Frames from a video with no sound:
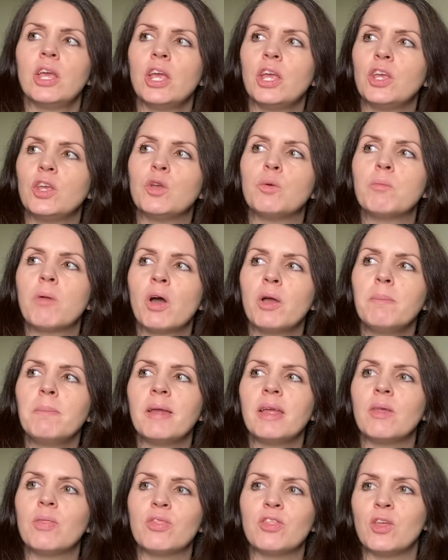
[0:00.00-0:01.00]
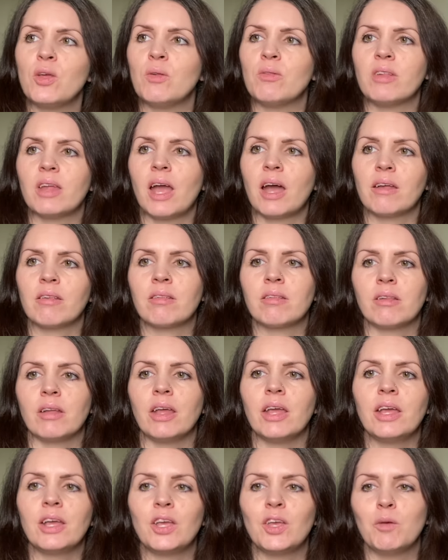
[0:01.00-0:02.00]
You might be
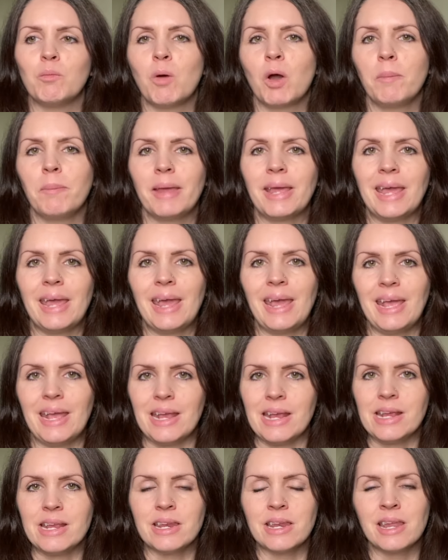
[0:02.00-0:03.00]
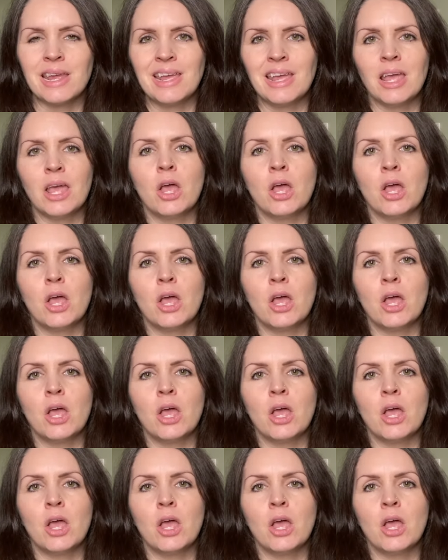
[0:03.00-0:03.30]
enthusiastic, you might be keen,